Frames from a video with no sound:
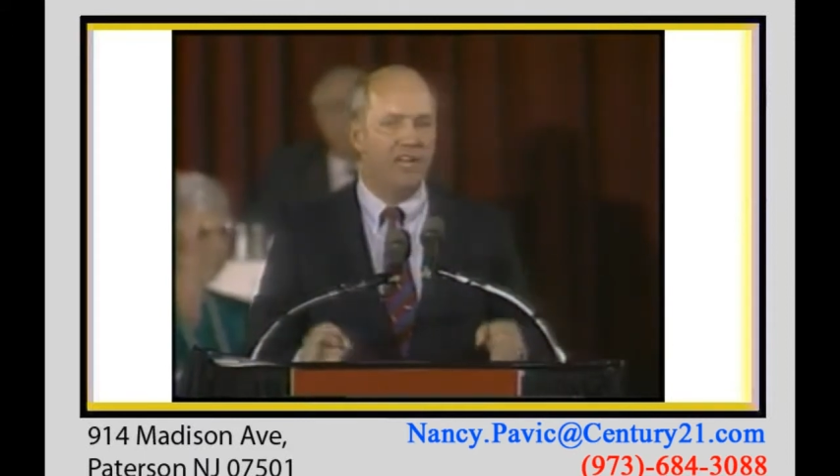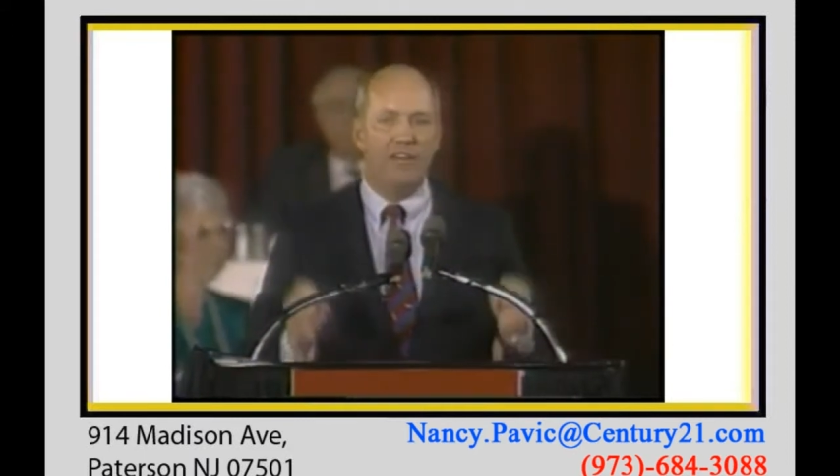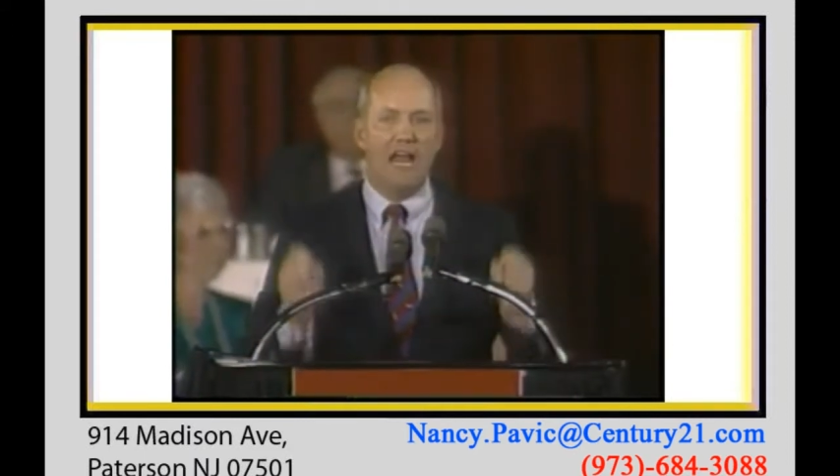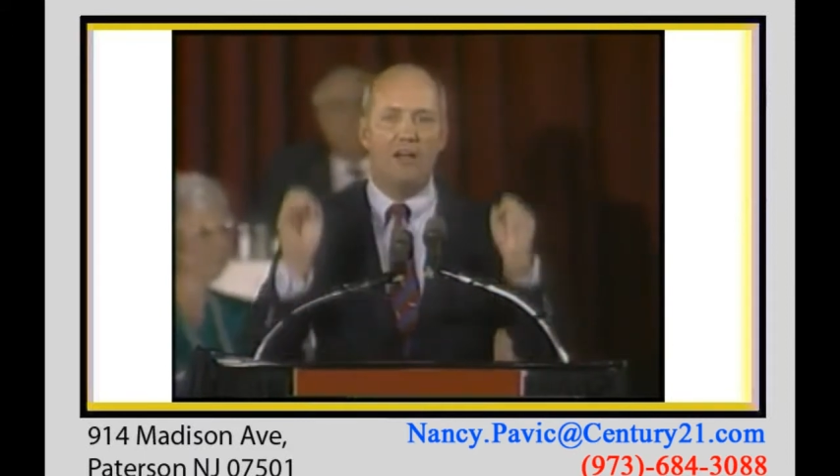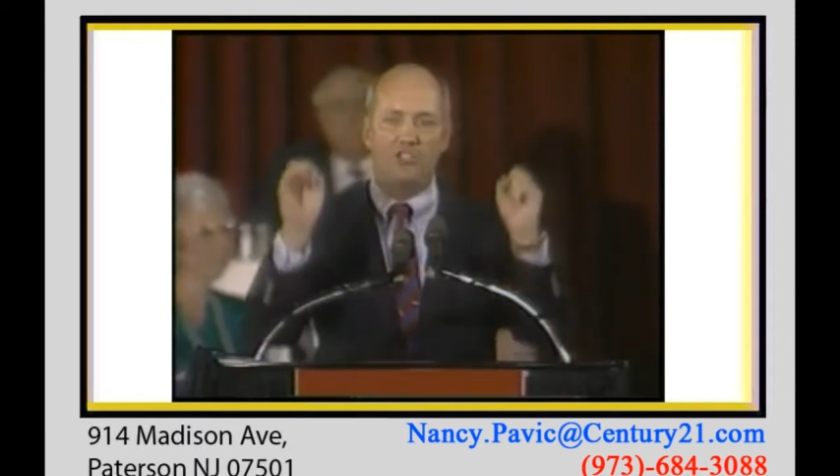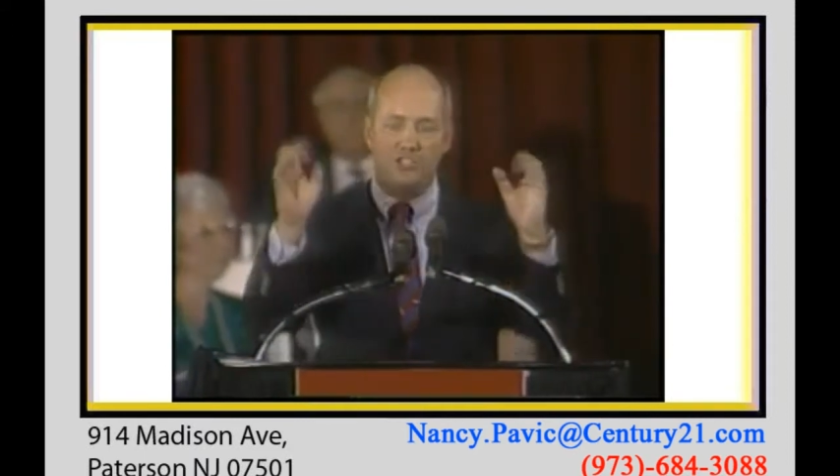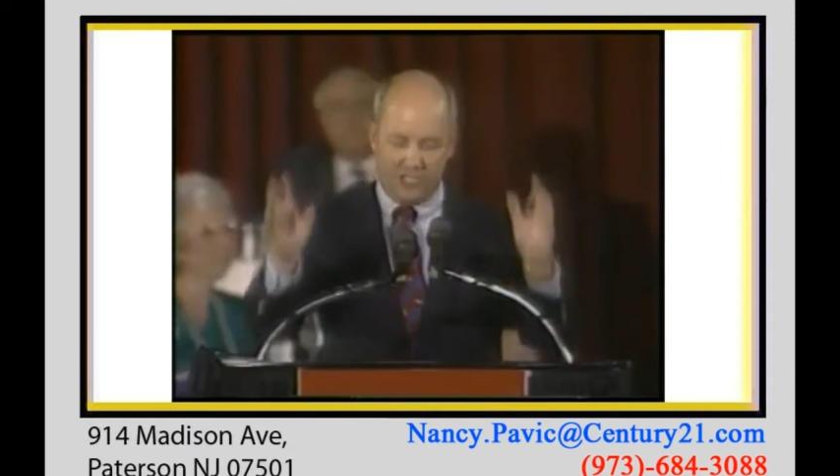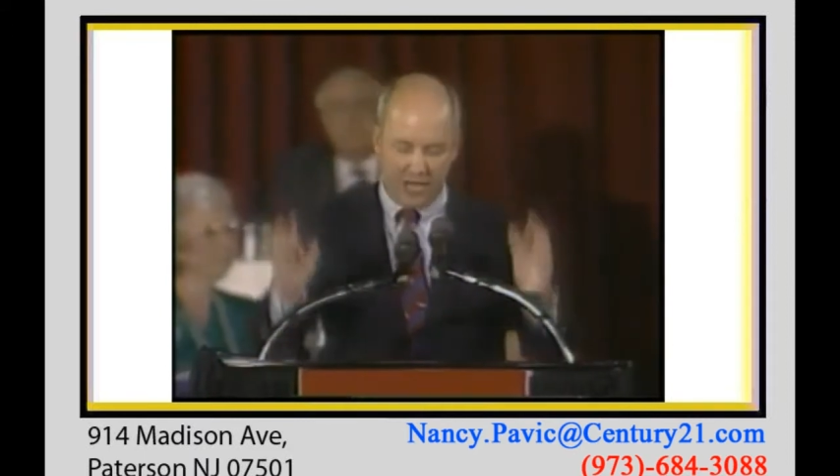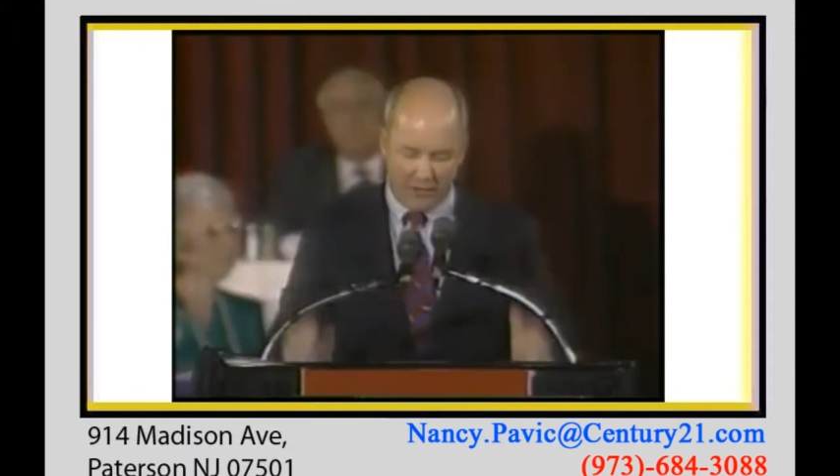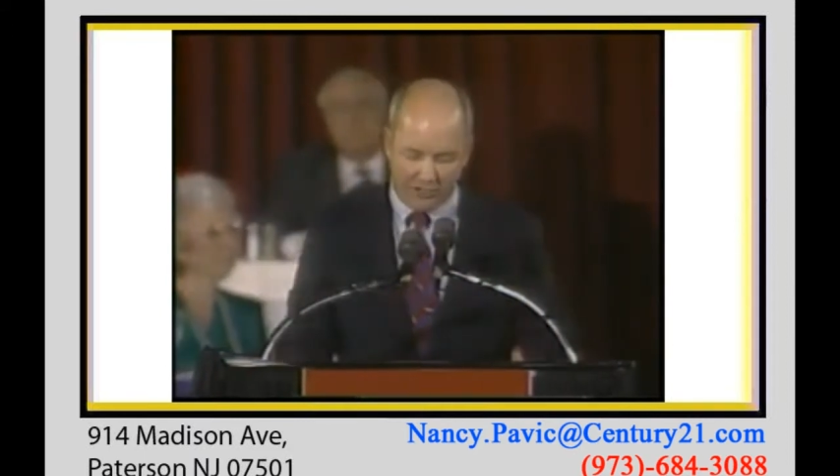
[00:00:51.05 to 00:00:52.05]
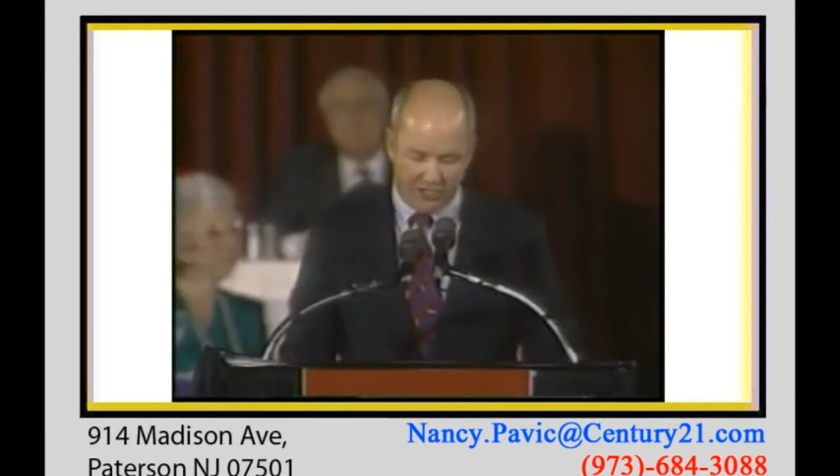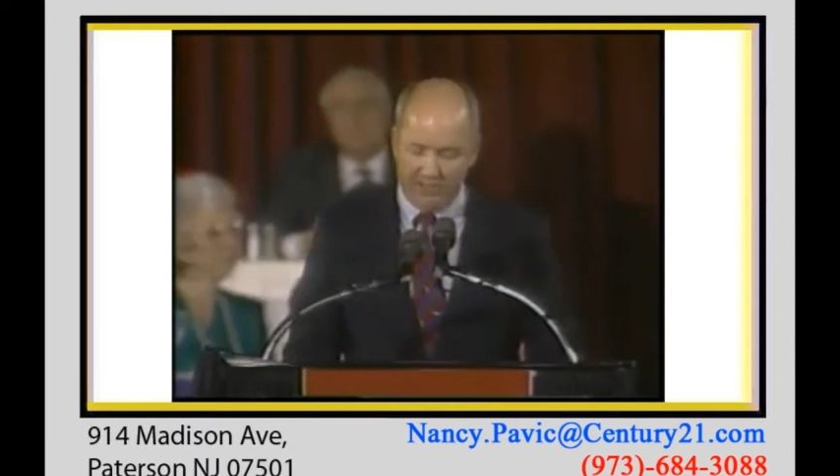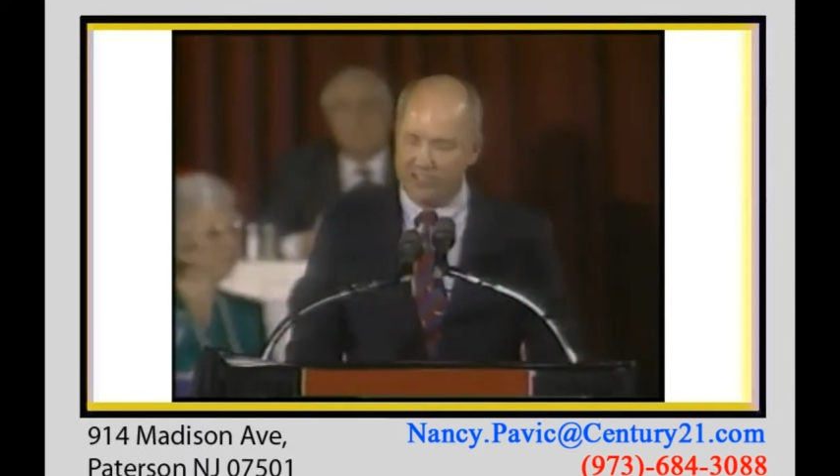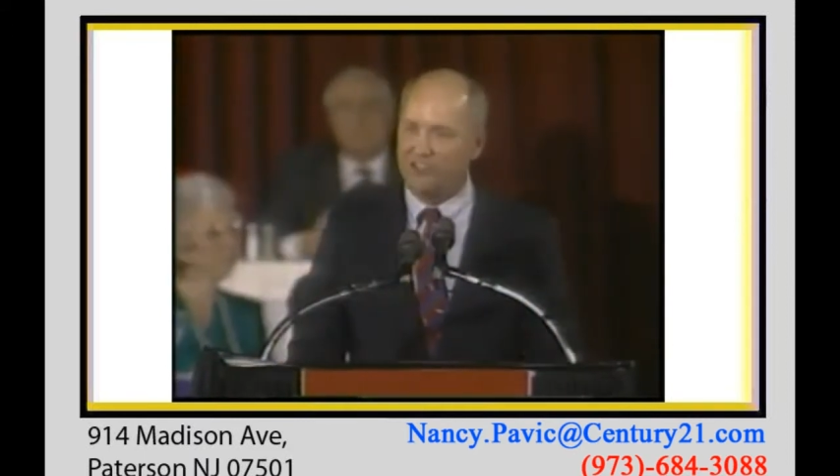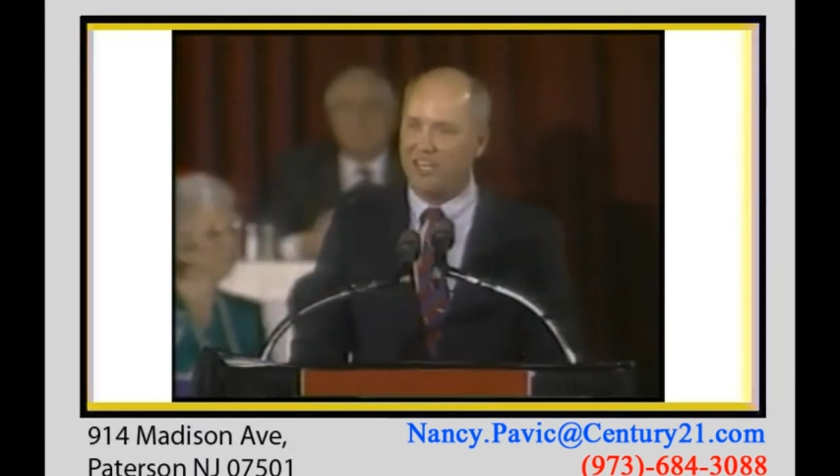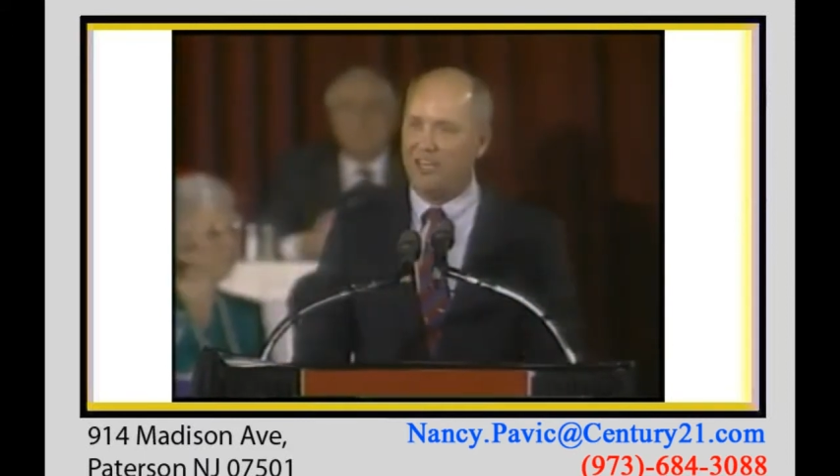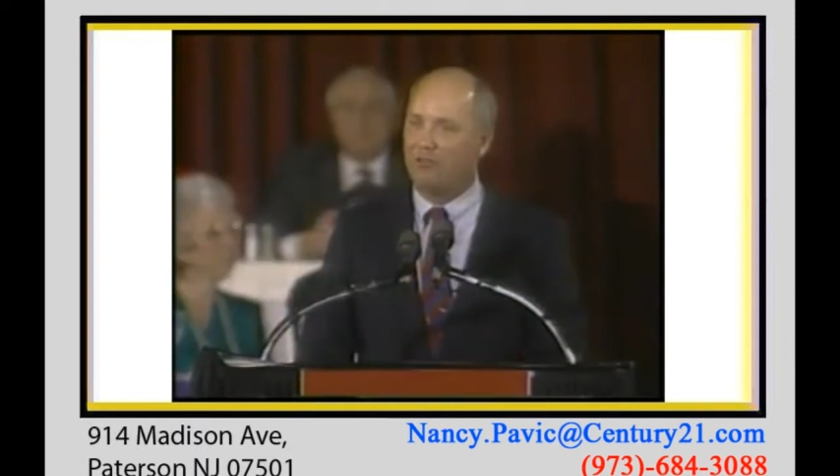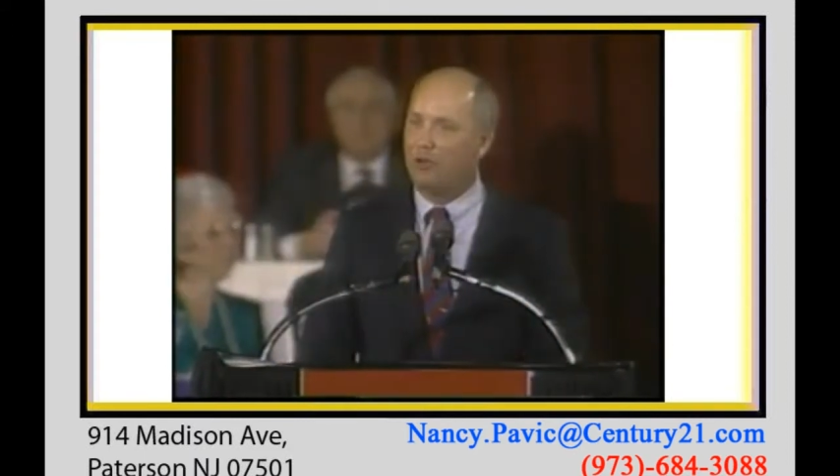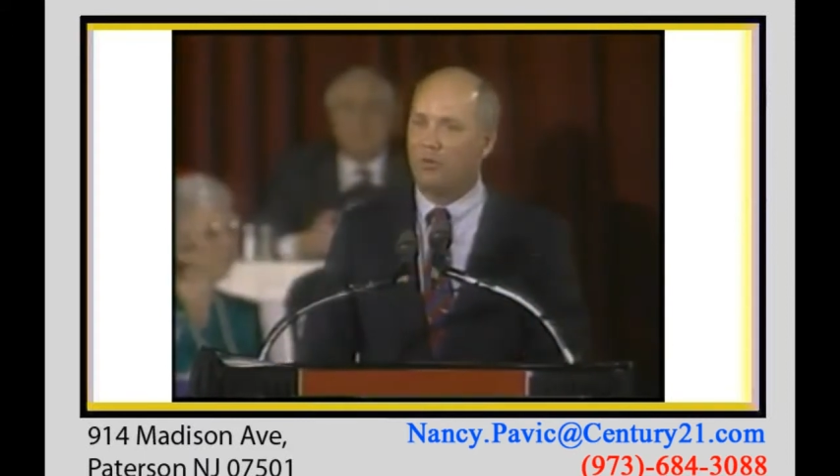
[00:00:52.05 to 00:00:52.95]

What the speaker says: then I'll see this thing through.